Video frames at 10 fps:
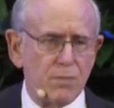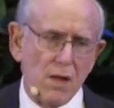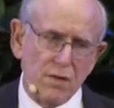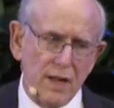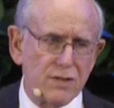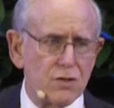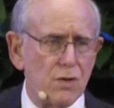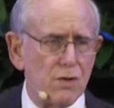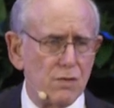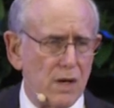brother, that's
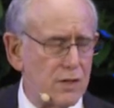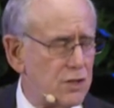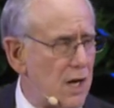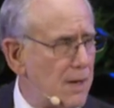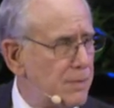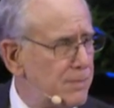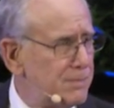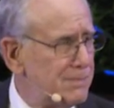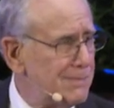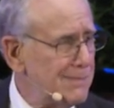your job.
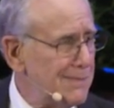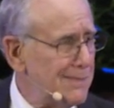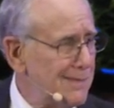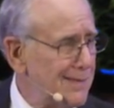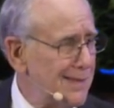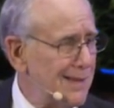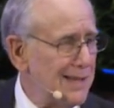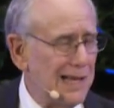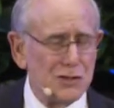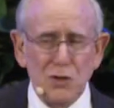
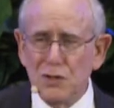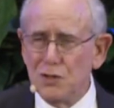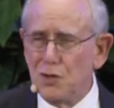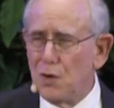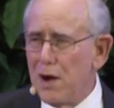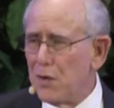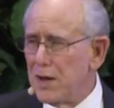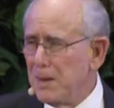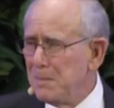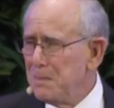That's your area.